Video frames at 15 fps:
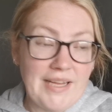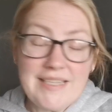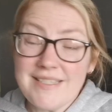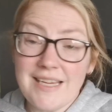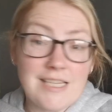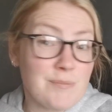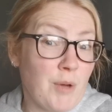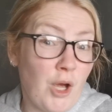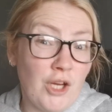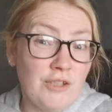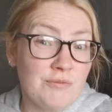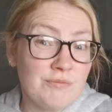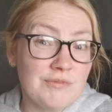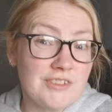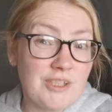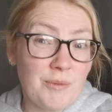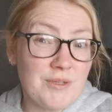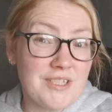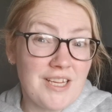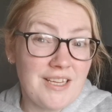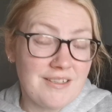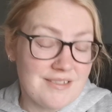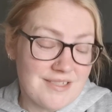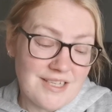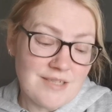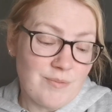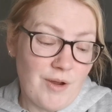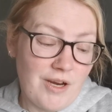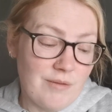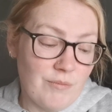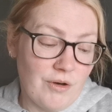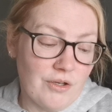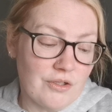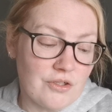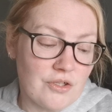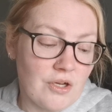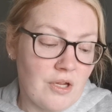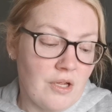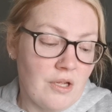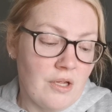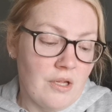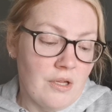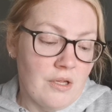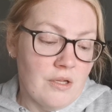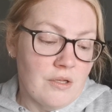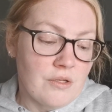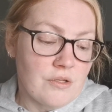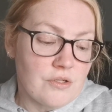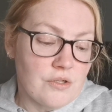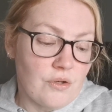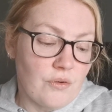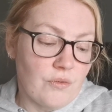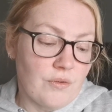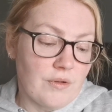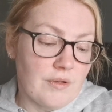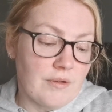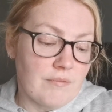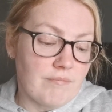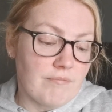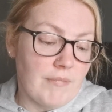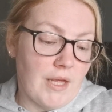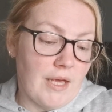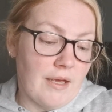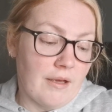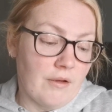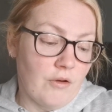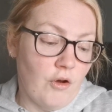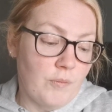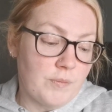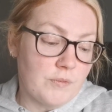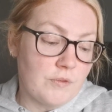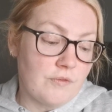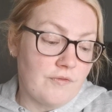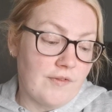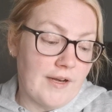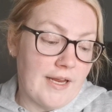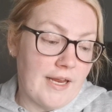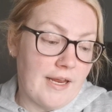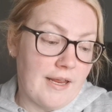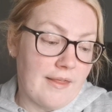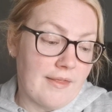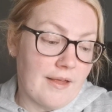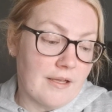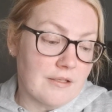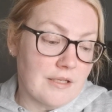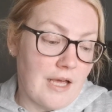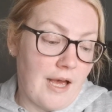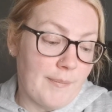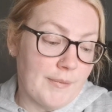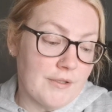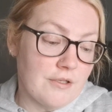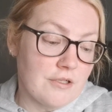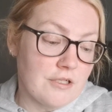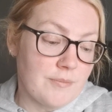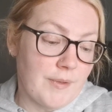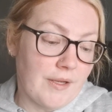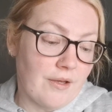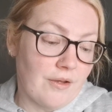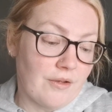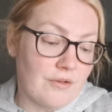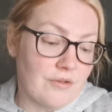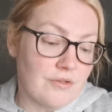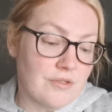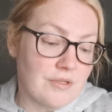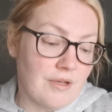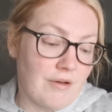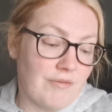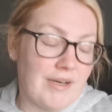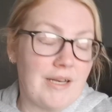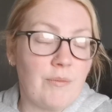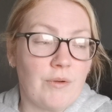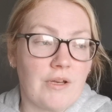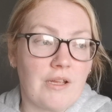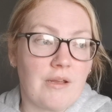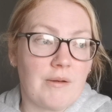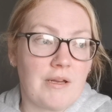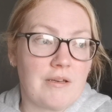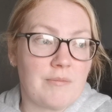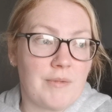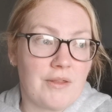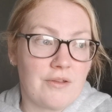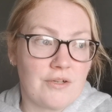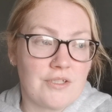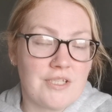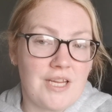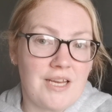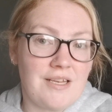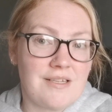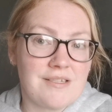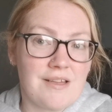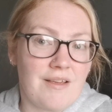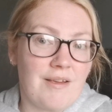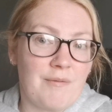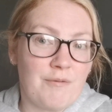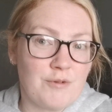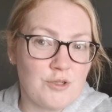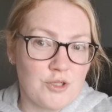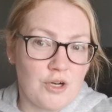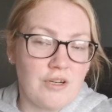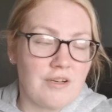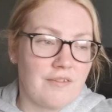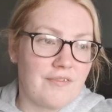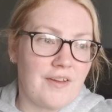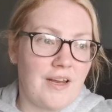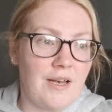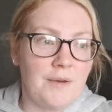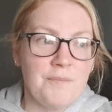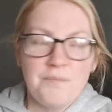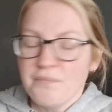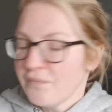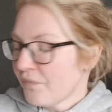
6 pound, shall we say? 6 pound March. So yeah, hopefully that happens because I really want to get in my 13s. I'm starting to feel,